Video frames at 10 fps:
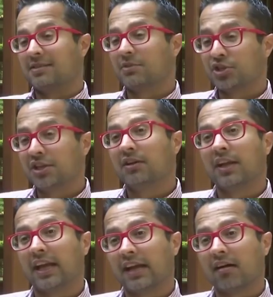said machine
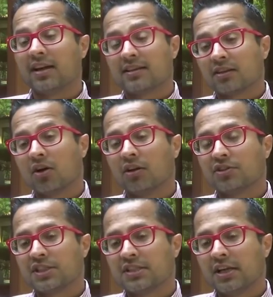learning AI
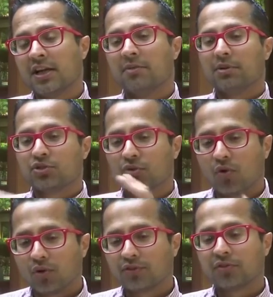technologies, but
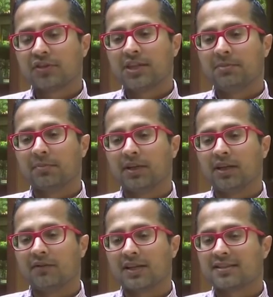you're also seeing people
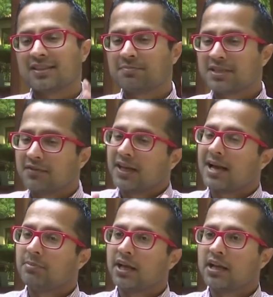invest in specific
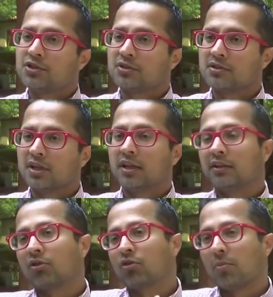applications.
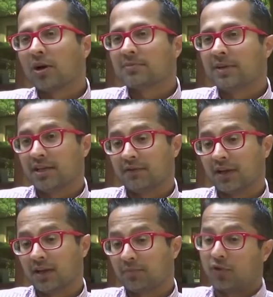There are robots being
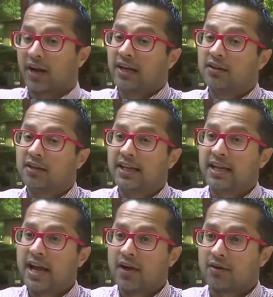developed for elderly
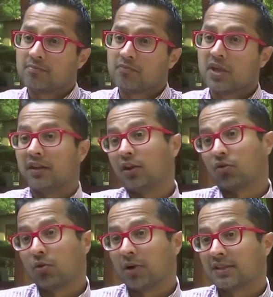care. There
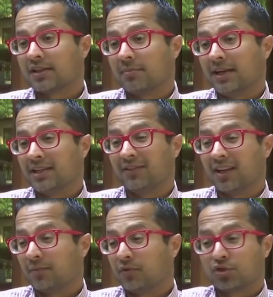are robots that are being
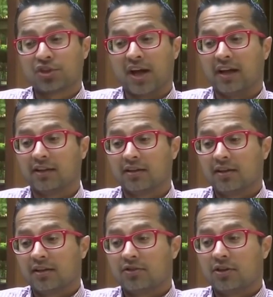developed for child